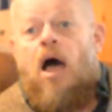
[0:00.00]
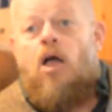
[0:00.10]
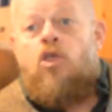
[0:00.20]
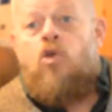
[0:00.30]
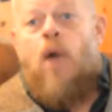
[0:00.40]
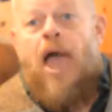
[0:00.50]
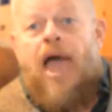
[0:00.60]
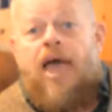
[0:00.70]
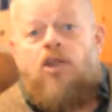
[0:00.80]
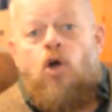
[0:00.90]
You
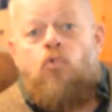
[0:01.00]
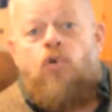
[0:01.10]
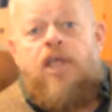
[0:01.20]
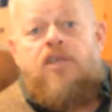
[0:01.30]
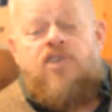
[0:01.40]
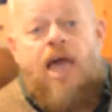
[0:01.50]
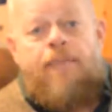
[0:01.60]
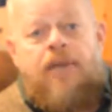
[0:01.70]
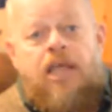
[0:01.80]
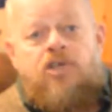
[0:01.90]
had a
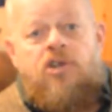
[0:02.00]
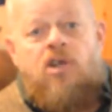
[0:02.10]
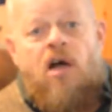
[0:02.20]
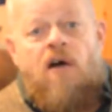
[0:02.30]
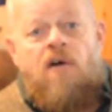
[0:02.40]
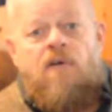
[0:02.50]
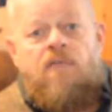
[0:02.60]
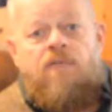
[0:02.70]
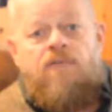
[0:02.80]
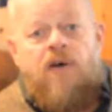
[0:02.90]
re-examination
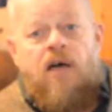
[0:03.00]
of